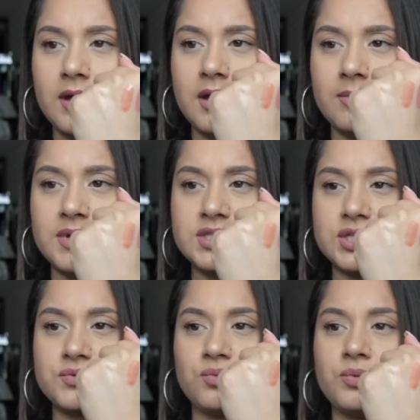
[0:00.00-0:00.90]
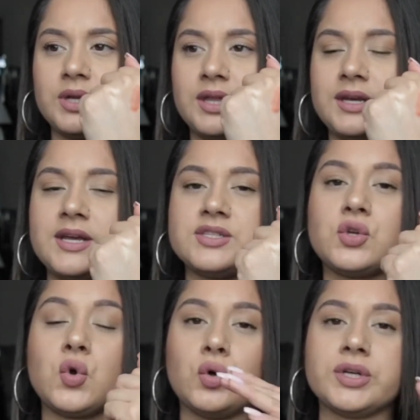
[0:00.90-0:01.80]
It's just really nice
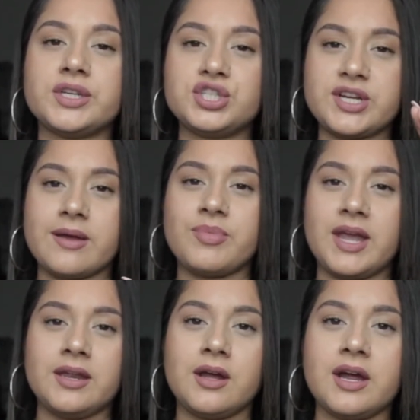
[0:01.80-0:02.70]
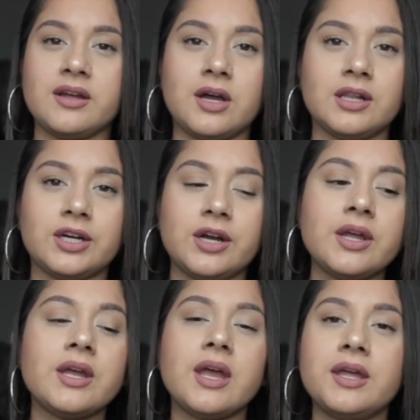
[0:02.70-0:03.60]
golden champagne kind of color,
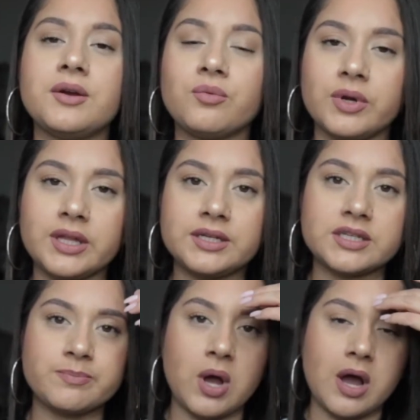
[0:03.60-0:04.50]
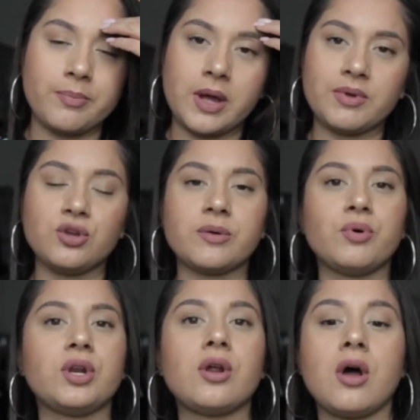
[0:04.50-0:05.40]
and it really does pop. I mean, you can
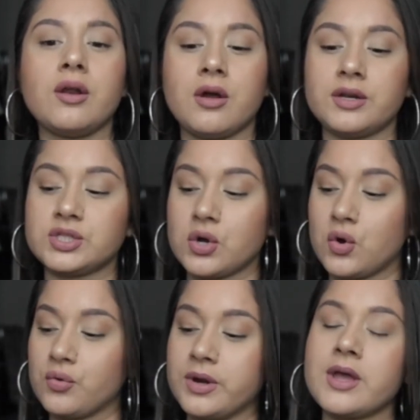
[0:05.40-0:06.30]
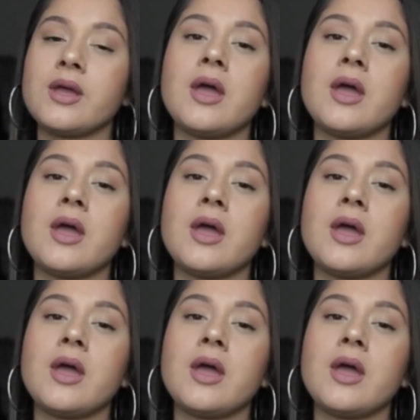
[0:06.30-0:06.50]
put it on its own,